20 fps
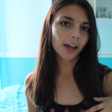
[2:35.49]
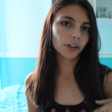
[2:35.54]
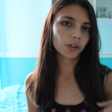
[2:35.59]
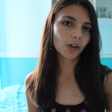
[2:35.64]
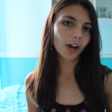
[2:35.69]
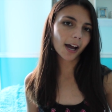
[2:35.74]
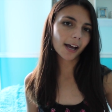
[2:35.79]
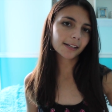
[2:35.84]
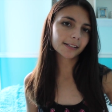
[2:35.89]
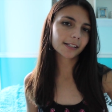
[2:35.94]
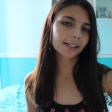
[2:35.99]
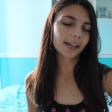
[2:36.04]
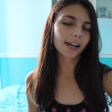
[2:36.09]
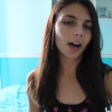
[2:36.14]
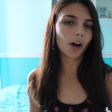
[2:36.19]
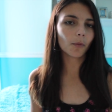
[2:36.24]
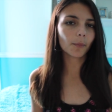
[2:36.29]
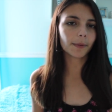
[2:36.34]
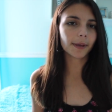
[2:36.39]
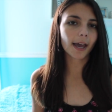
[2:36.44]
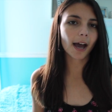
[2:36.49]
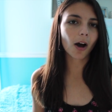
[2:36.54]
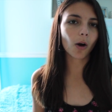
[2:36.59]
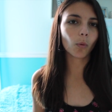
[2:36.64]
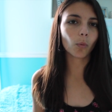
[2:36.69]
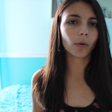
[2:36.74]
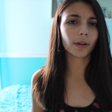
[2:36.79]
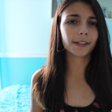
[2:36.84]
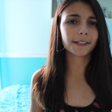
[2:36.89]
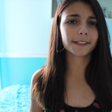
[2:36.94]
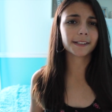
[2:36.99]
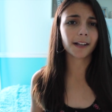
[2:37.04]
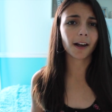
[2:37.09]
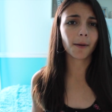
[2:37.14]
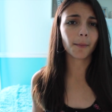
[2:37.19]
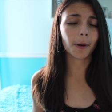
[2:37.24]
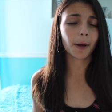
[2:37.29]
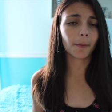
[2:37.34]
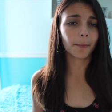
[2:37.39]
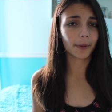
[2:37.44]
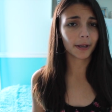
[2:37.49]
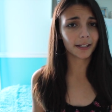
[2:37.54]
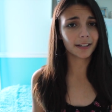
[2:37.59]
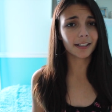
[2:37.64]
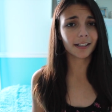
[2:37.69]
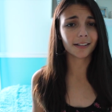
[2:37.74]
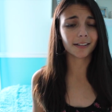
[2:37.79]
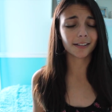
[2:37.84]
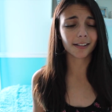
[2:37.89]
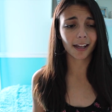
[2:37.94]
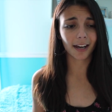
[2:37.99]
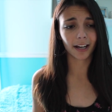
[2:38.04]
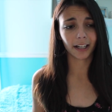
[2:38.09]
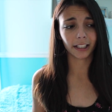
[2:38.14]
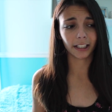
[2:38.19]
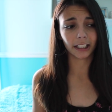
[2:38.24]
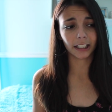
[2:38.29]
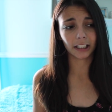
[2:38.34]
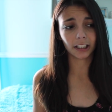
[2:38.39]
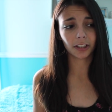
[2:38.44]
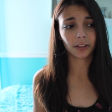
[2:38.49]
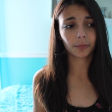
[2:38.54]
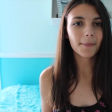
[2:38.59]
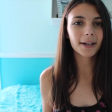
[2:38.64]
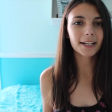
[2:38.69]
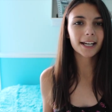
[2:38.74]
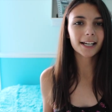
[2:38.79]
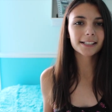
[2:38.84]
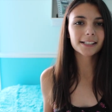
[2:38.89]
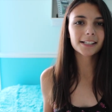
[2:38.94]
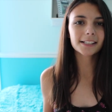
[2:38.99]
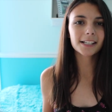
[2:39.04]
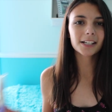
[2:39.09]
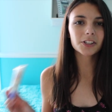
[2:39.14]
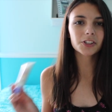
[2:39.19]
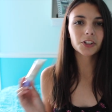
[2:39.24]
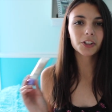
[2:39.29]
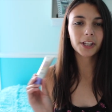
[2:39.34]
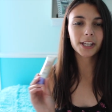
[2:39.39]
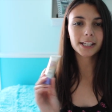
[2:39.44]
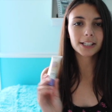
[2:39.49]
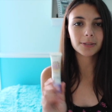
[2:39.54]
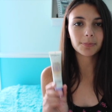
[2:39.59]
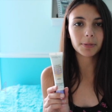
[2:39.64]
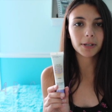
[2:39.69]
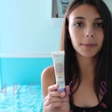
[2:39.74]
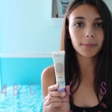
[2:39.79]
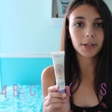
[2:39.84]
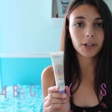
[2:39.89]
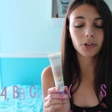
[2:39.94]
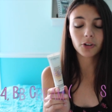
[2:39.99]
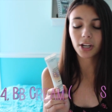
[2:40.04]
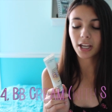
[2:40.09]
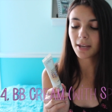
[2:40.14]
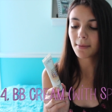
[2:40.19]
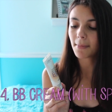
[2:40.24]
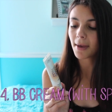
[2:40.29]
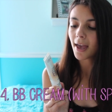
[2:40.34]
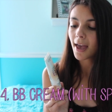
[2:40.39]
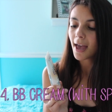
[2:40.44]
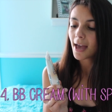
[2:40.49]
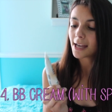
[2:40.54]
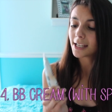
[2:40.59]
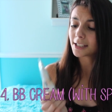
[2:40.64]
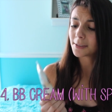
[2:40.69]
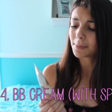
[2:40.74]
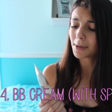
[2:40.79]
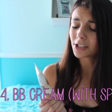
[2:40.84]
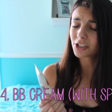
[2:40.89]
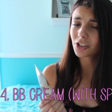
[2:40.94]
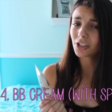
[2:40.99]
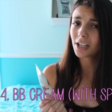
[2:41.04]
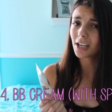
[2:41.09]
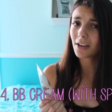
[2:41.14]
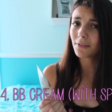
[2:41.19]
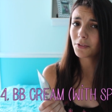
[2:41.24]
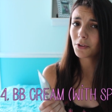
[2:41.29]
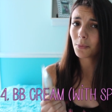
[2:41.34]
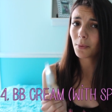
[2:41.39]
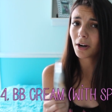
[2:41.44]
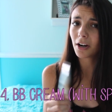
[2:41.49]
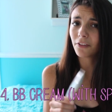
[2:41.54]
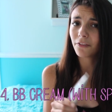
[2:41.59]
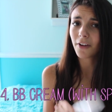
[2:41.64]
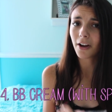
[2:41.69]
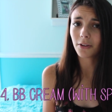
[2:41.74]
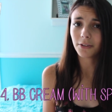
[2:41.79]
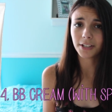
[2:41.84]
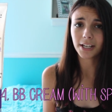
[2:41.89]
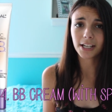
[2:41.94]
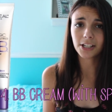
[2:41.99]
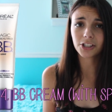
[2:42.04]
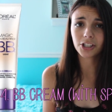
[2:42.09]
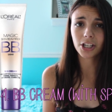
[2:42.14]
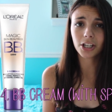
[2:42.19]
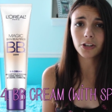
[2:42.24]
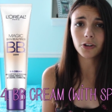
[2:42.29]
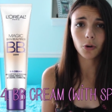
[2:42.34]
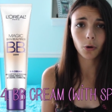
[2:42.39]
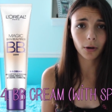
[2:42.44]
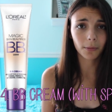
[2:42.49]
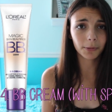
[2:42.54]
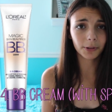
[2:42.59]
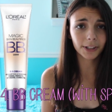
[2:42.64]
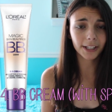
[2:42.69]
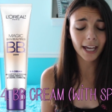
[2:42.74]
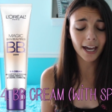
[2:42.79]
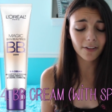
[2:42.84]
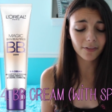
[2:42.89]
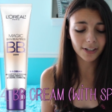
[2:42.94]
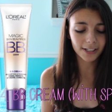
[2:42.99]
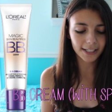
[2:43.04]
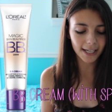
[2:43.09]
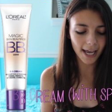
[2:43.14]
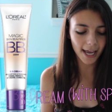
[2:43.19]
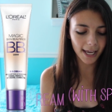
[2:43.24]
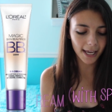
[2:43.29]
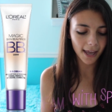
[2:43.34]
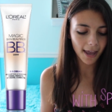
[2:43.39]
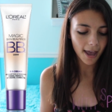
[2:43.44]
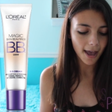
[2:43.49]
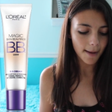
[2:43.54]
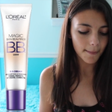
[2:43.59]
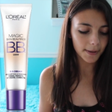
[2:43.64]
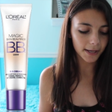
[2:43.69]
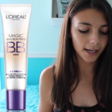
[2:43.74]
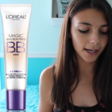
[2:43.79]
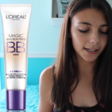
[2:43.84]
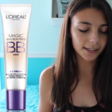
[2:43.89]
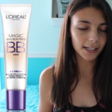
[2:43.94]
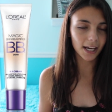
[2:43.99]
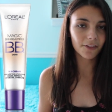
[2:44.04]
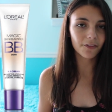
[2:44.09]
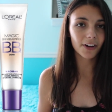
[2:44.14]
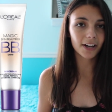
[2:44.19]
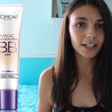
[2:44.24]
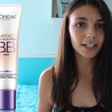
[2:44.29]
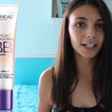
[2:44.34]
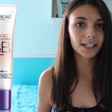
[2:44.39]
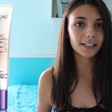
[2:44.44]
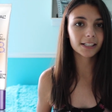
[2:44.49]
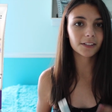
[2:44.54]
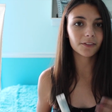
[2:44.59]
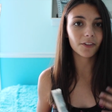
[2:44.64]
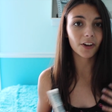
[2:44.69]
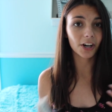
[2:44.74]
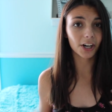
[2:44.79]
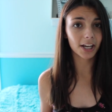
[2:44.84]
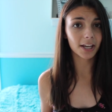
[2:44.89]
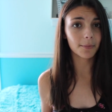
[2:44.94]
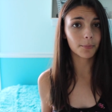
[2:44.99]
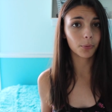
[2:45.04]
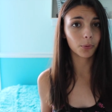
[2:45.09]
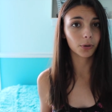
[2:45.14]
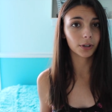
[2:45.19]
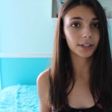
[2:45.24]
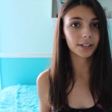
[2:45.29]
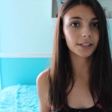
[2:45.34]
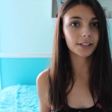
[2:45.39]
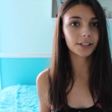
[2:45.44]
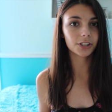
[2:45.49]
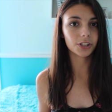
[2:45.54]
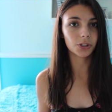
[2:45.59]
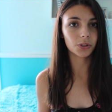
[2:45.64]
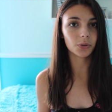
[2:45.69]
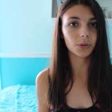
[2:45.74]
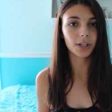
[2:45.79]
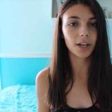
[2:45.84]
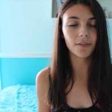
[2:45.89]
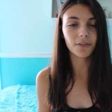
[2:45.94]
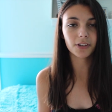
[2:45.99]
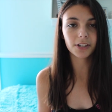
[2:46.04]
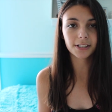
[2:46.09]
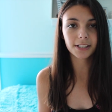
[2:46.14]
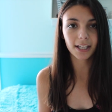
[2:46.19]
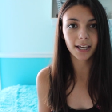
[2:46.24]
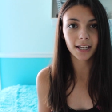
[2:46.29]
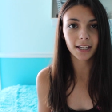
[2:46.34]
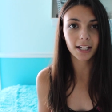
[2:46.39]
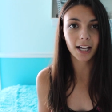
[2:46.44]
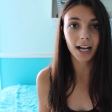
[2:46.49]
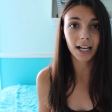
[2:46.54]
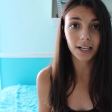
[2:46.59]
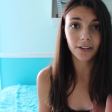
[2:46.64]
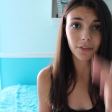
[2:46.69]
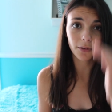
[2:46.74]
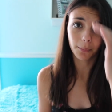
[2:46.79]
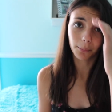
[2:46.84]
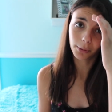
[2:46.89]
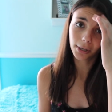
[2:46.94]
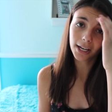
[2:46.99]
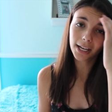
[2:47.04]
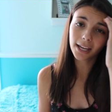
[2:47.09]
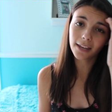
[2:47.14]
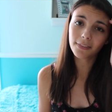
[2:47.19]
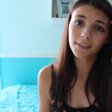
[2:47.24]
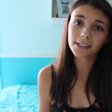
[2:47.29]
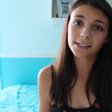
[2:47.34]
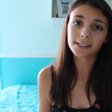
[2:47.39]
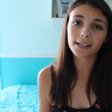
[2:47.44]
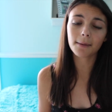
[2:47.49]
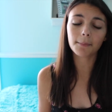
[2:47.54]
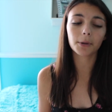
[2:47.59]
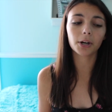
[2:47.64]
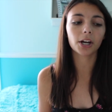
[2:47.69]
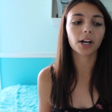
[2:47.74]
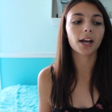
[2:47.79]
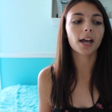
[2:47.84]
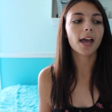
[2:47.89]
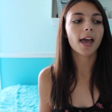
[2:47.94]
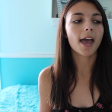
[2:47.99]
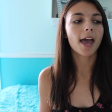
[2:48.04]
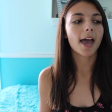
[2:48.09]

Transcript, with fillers: and you guys can help me out with some opinions that I need. My next essential is B B cream, especially if you wear foundation normally every day, because I find it's very important to give your skin kind of a break in the summer